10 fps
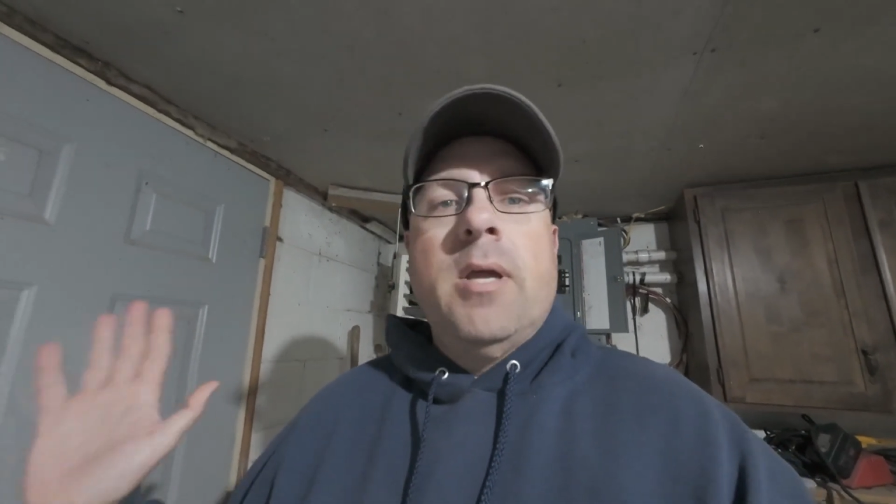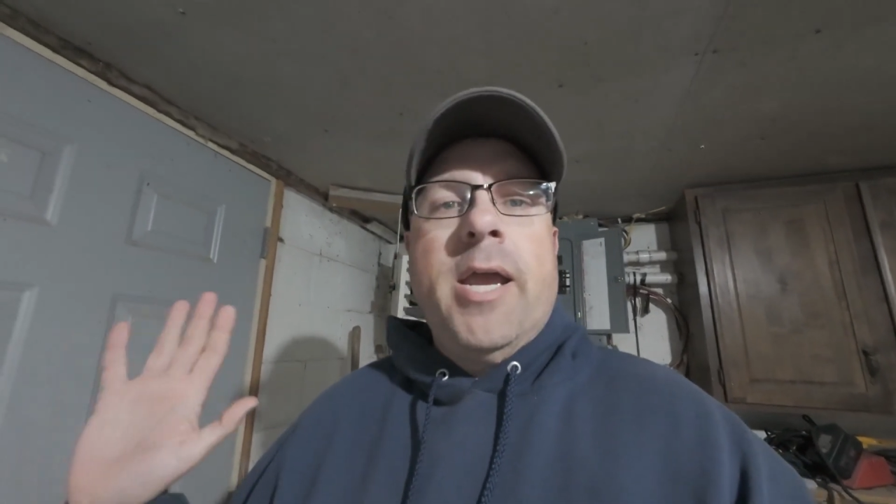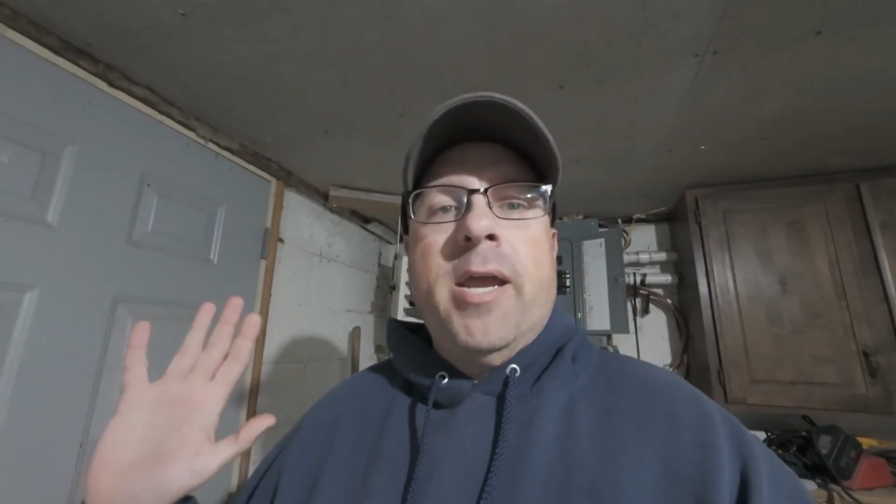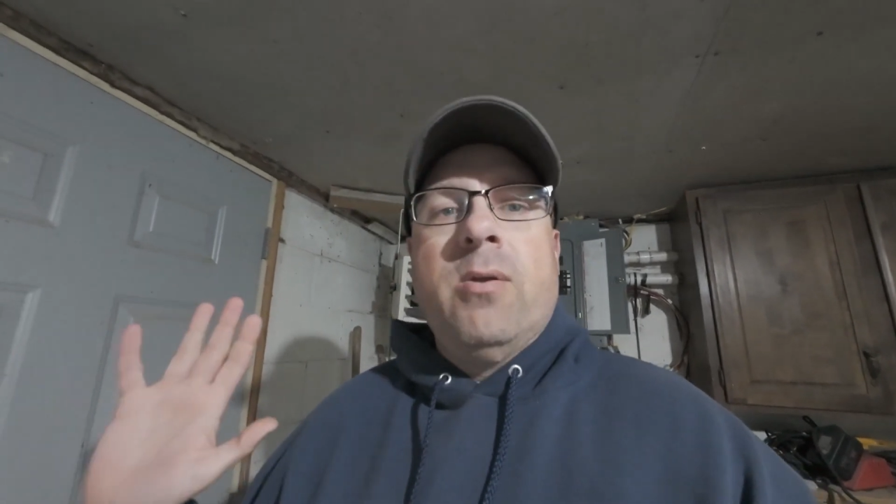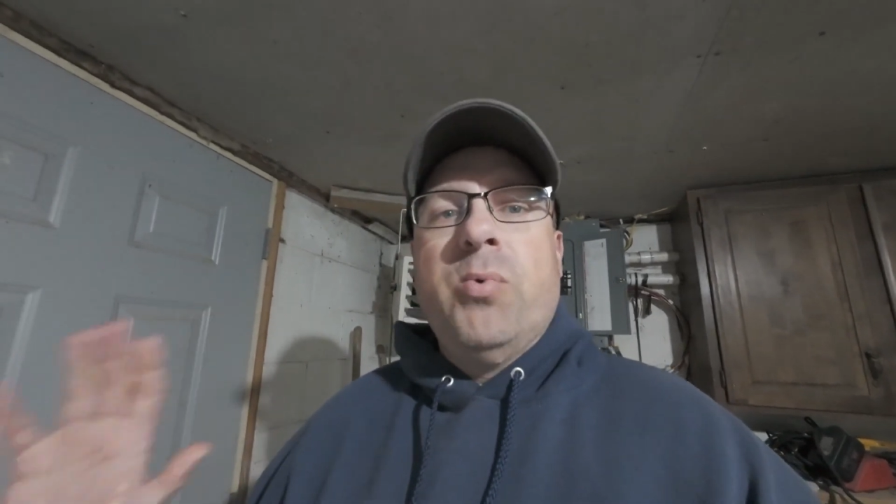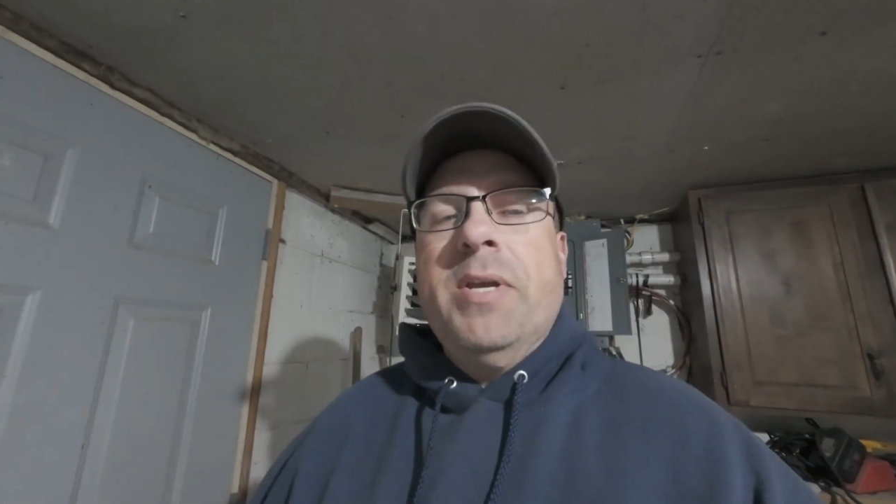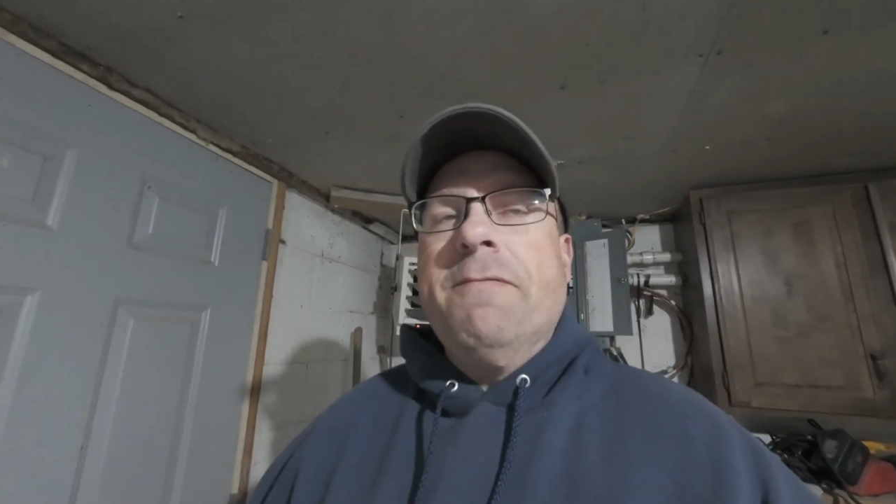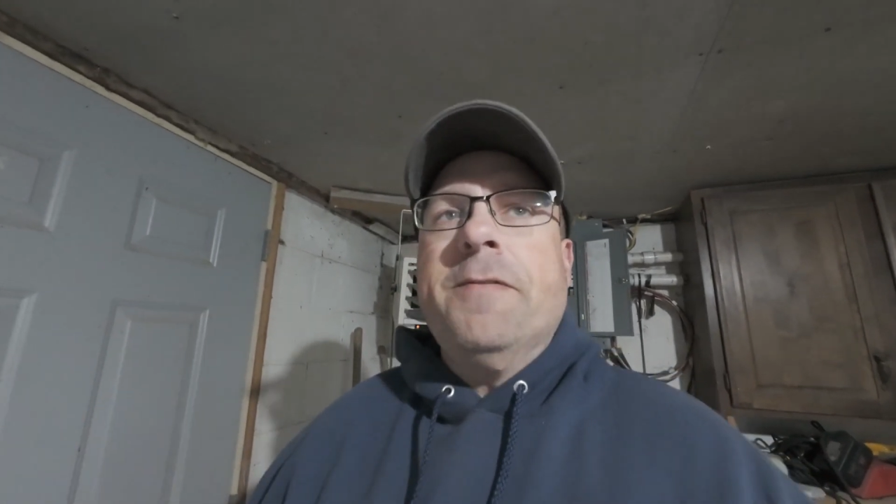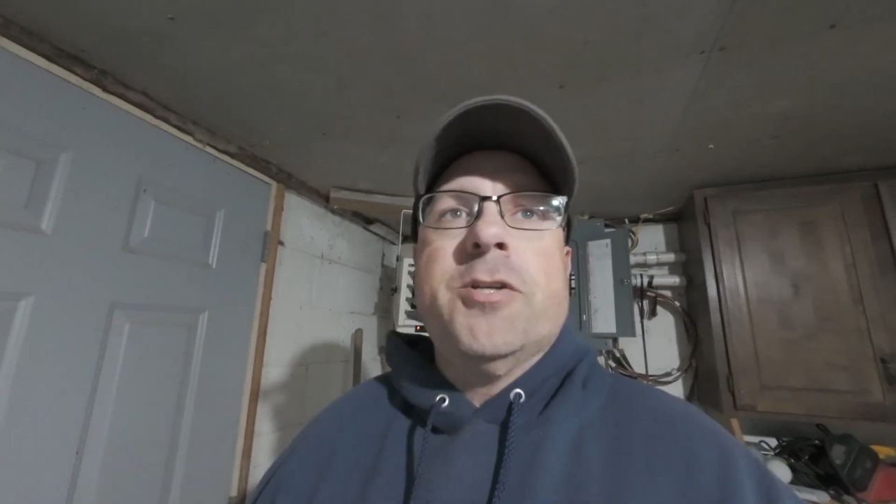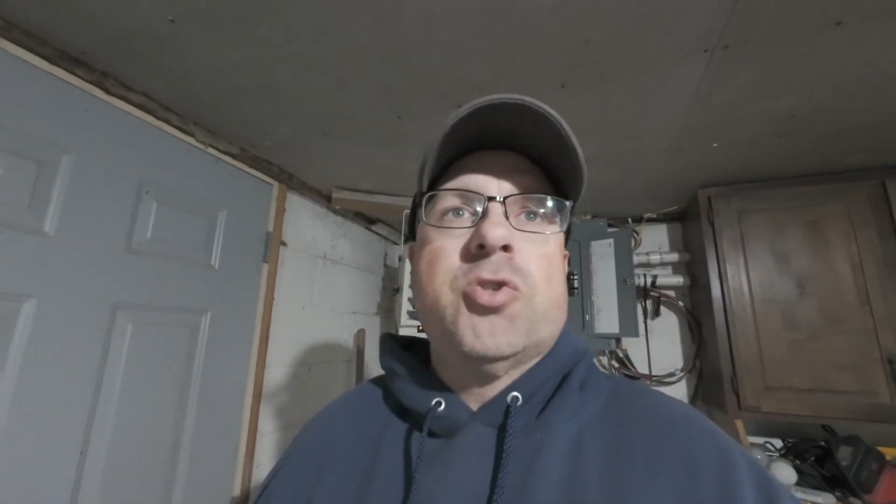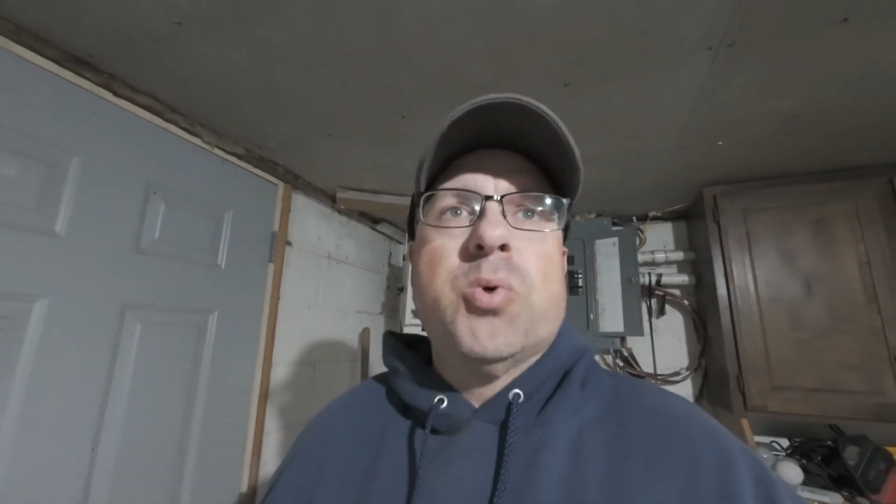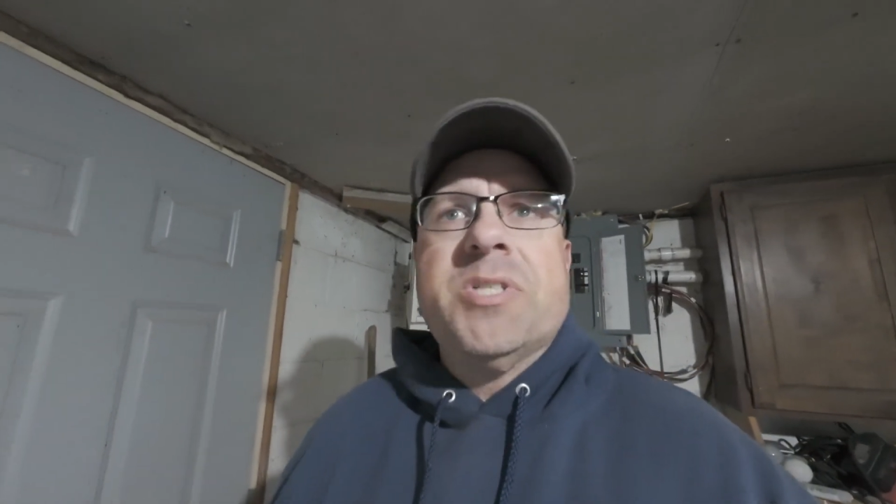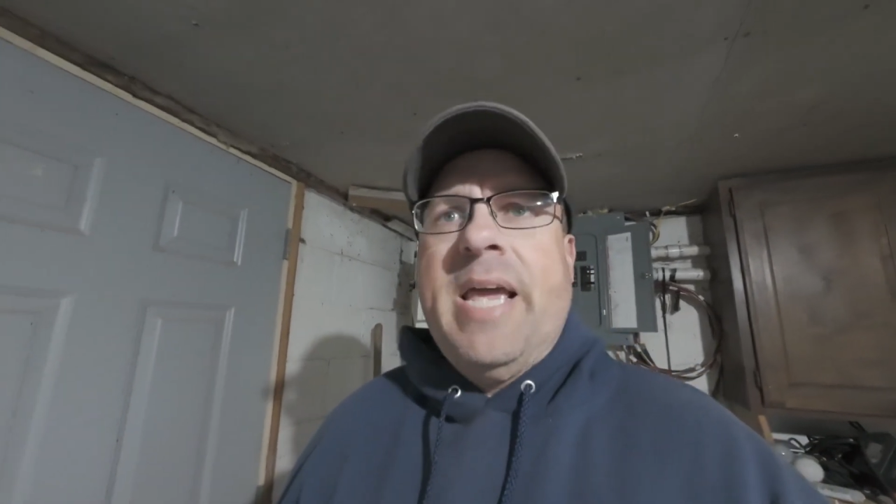and we finish with